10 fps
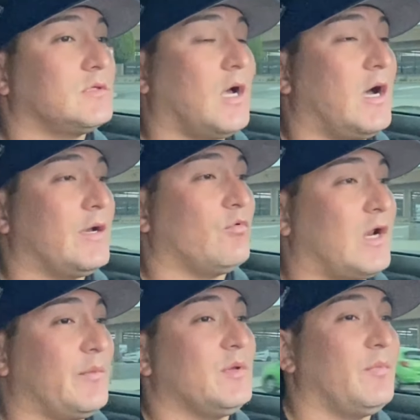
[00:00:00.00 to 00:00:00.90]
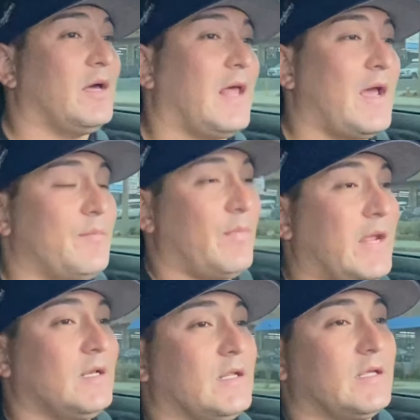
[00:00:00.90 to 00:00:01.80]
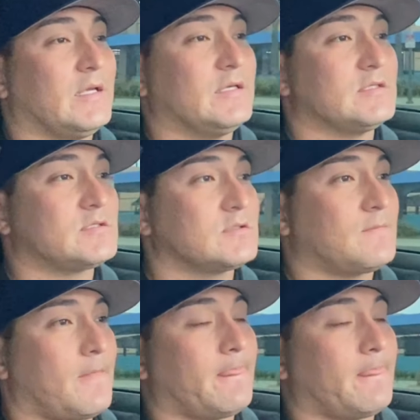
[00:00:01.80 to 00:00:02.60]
and what I mean by that mainly is,